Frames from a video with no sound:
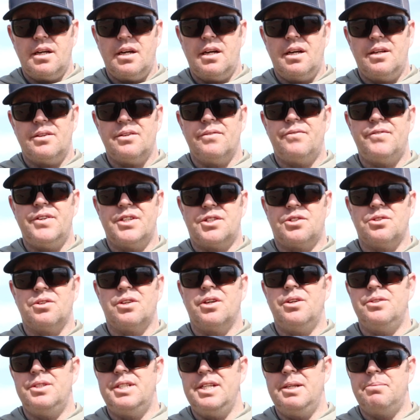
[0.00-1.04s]
the fish will
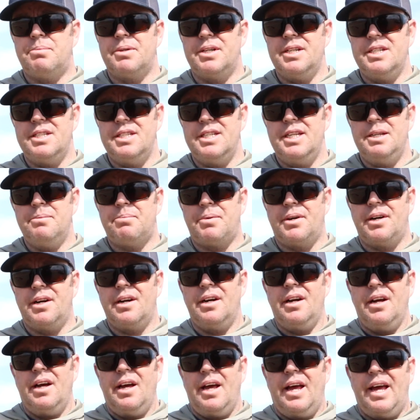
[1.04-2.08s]
go deeper and
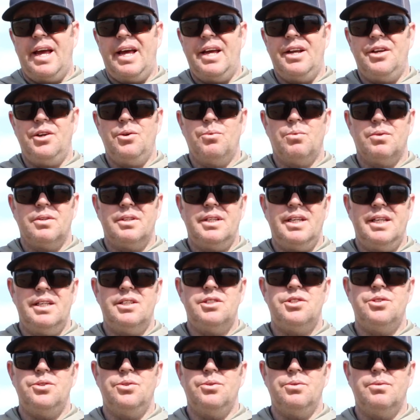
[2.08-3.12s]
deeper, and you will
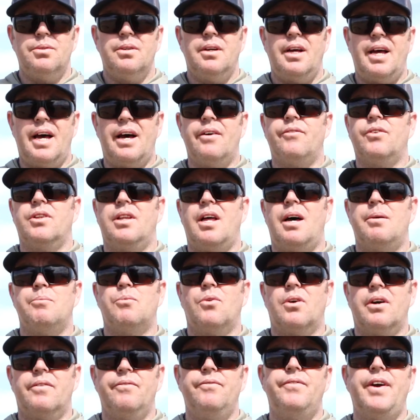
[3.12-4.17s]
need to have a lot
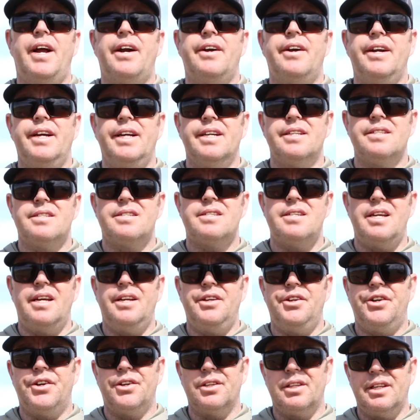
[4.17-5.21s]
more variance
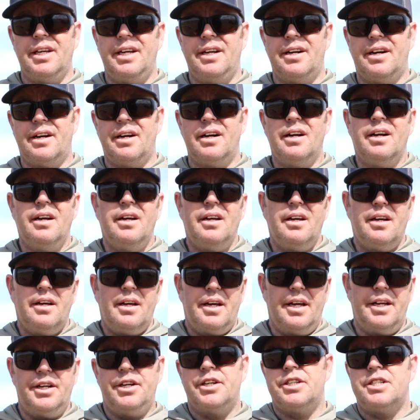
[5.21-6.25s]
in your leader
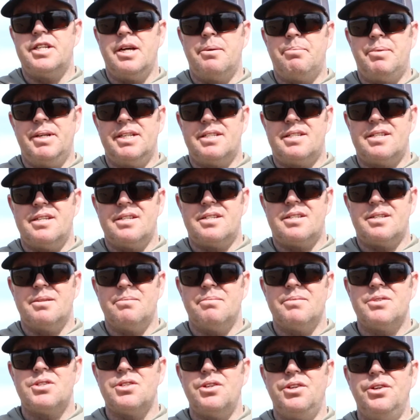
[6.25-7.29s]
and your tippet
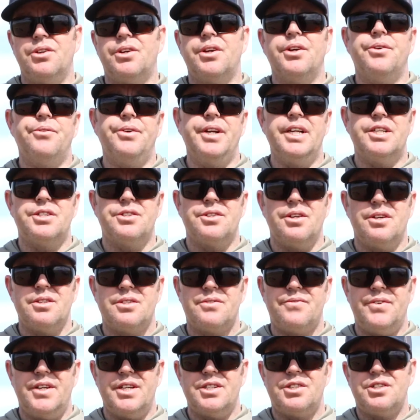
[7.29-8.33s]
system so you can reach
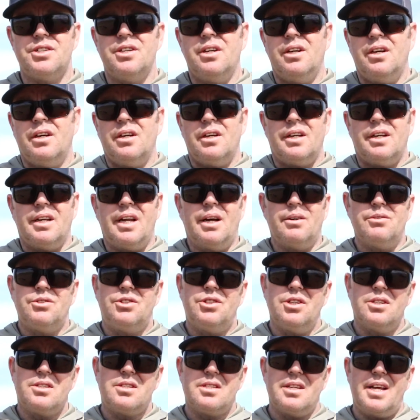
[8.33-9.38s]
those fish. Now,
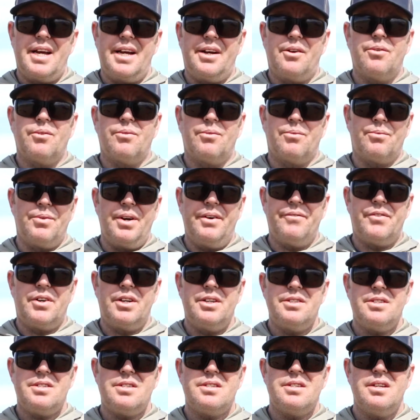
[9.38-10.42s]
just like
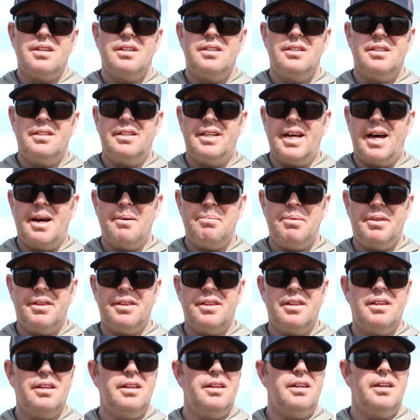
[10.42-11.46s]
rivers,
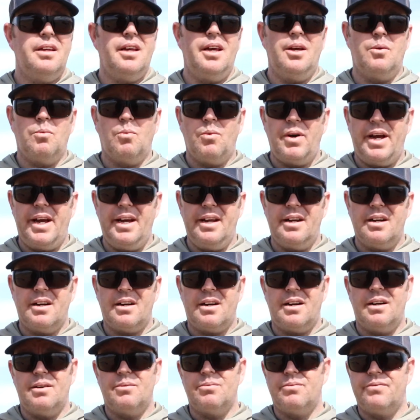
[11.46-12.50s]
depth and weight
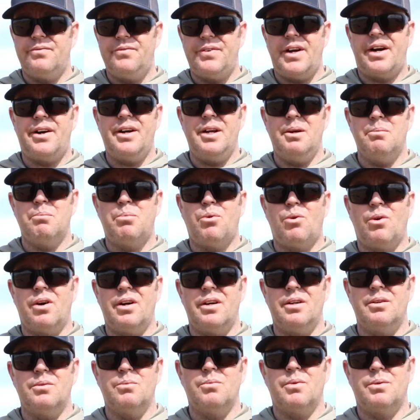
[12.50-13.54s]
are very
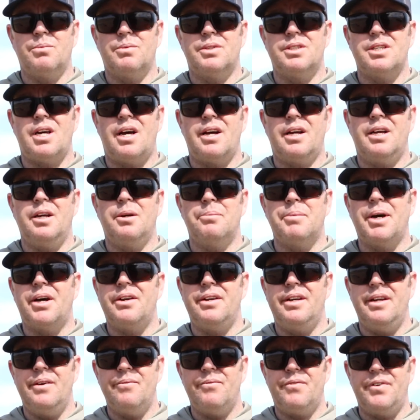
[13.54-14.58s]
important when we're talking
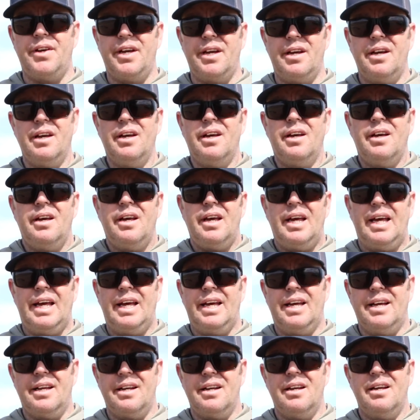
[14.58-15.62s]
about nymphing
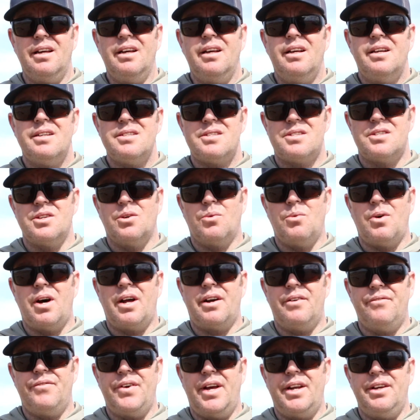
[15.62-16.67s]
in still
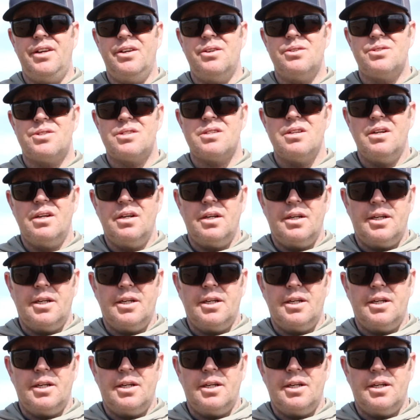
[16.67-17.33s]
water venues.